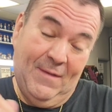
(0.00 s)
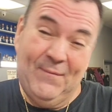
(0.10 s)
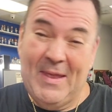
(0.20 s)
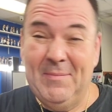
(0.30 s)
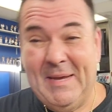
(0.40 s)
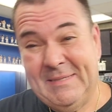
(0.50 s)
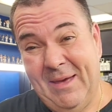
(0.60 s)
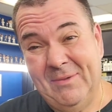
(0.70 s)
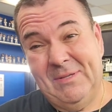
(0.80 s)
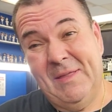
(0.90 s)
If anybody
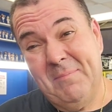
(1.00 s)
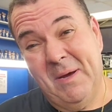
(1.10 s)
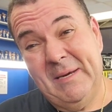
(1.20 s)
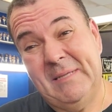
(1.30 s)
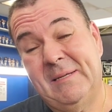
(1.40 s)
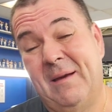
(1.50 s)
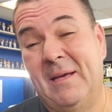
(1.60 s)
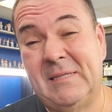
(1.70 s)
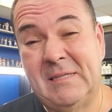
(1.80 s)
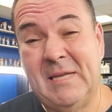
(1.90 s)
tells you that Mondays are
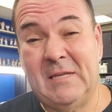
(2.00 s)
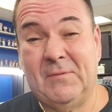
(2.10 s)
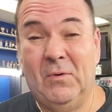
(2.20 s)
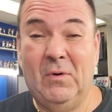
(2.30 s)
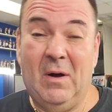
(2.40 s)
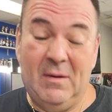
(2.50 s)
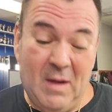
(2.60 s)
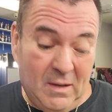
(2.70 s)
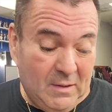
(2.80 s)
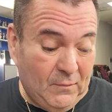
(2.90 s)
not successful, are
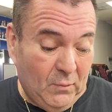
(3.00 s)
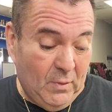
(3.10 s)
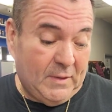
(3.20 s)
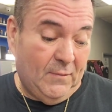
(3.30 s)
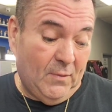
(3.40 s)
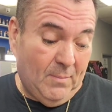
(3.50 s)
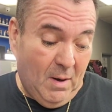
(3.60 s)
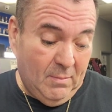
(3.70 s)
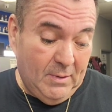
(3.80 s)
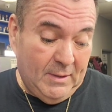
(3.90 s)
not good for working for
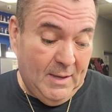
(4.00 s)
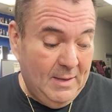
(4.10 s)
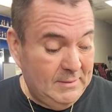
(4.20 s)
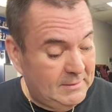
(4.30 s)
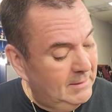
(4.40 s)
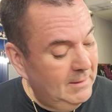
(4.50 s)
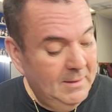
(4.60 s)
barbering guys,